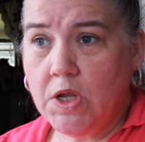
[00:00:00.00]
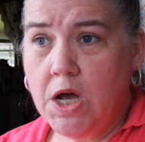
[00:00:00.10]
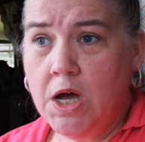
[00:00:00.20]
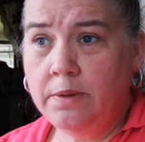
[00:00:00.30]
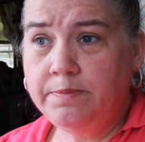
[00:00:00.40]

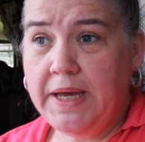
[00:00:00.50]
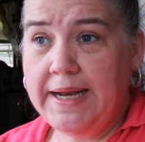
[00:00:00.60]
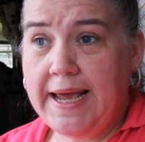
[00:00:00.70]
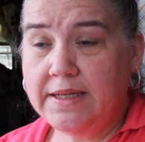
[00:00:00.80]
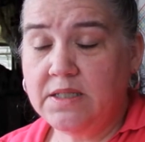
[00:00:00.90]
Um,
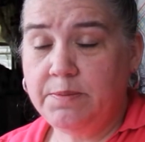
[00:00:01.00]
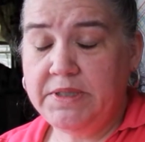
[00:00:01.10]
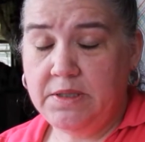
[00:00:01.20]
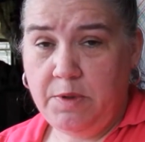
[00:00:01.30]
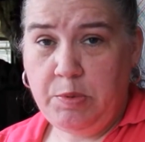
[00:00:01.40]
and asked me,
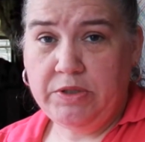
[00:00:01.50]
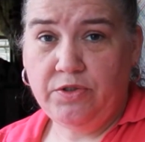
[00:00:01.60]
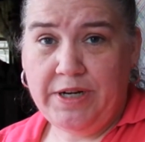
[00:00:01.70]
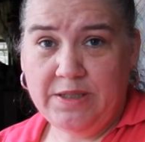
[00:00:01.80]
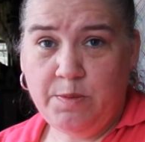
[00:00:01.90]
sent me a picture
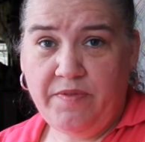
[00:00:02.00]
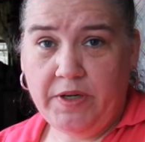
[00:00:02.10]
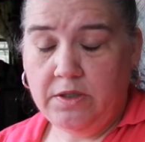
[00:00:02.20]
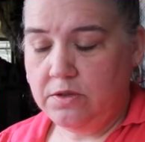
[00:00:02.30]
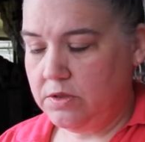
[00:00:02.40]
and asked me if I
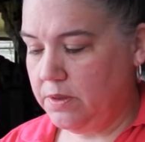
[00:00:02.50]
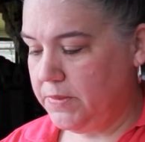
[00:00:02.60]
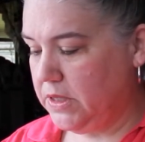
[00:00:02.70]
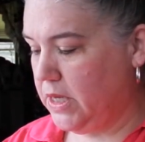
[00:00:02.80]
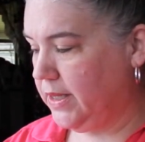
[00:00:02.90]
could do
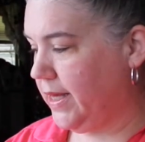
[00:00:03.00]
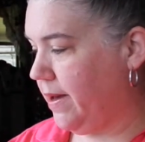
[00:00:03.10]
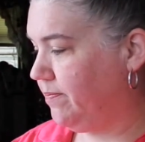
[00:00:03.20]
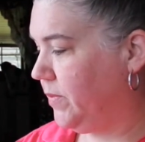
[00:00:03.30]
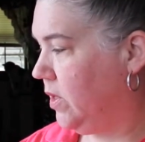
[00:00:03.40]
something like that.